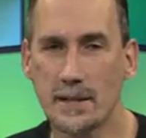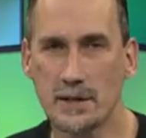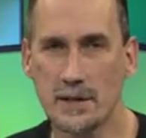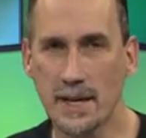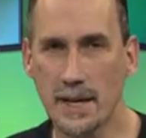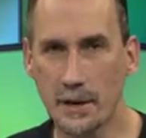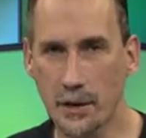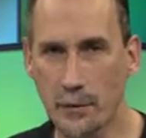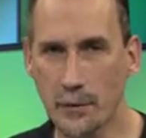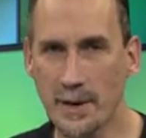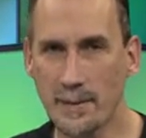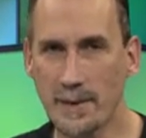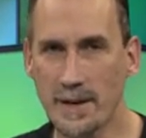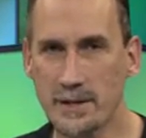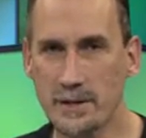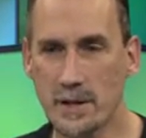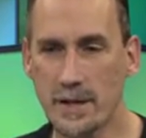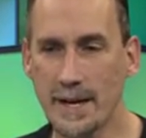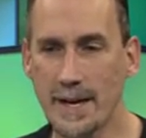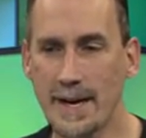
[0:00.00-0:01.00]
there's like three
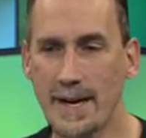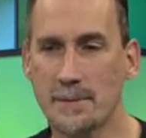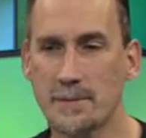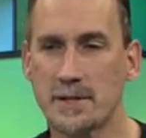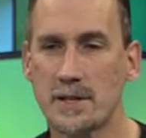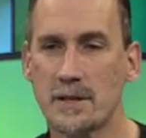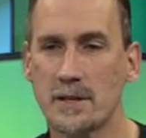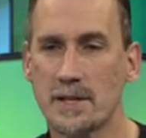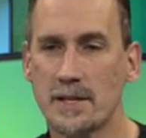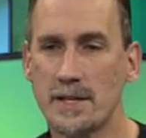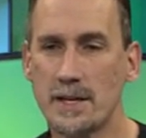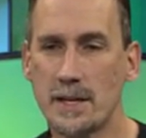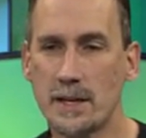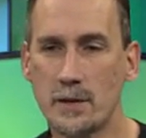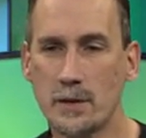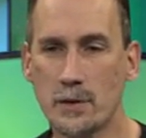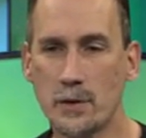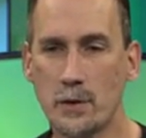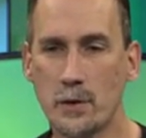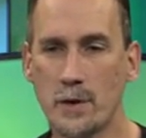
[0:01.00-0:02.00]
major camps. There's a young
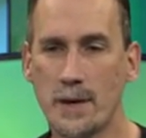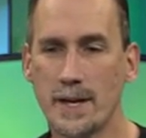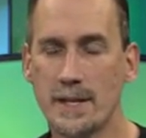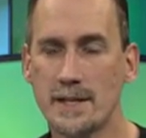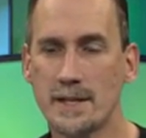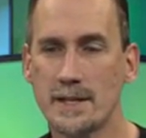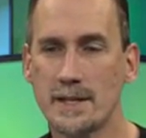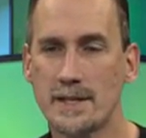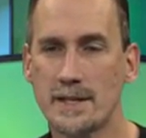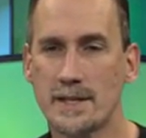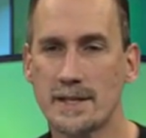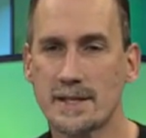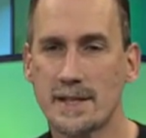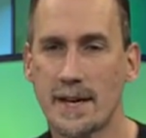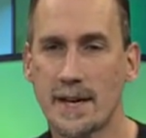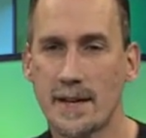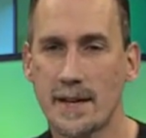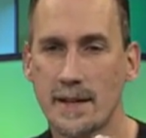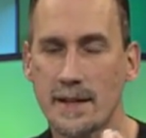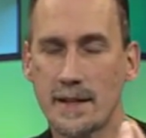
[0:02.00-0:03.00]
Earth creationist that
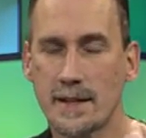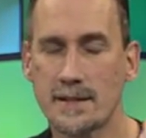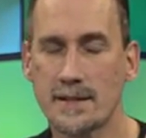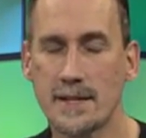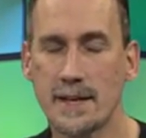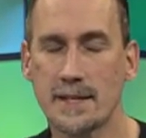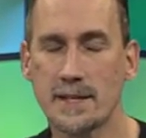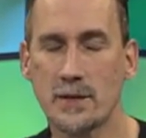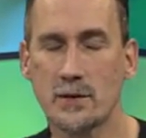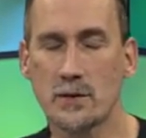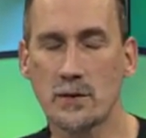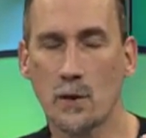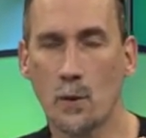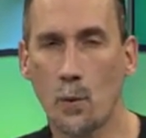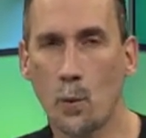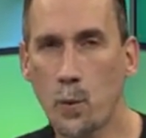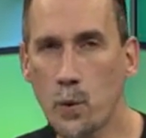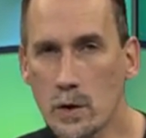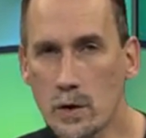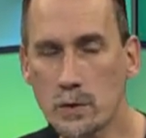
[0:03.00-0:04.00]
say that says there's a
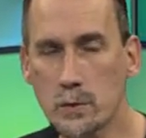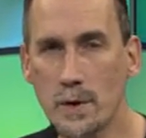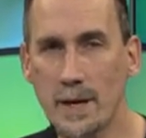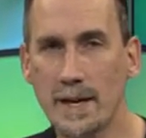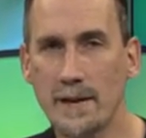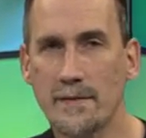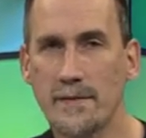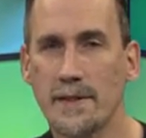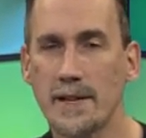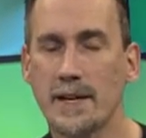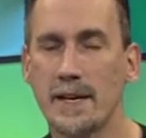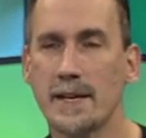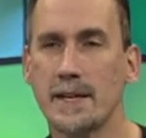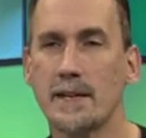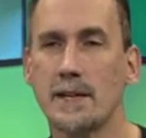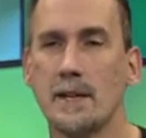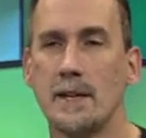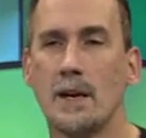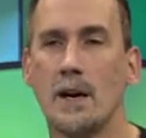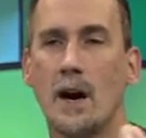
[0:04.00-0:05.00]
worldwide flood.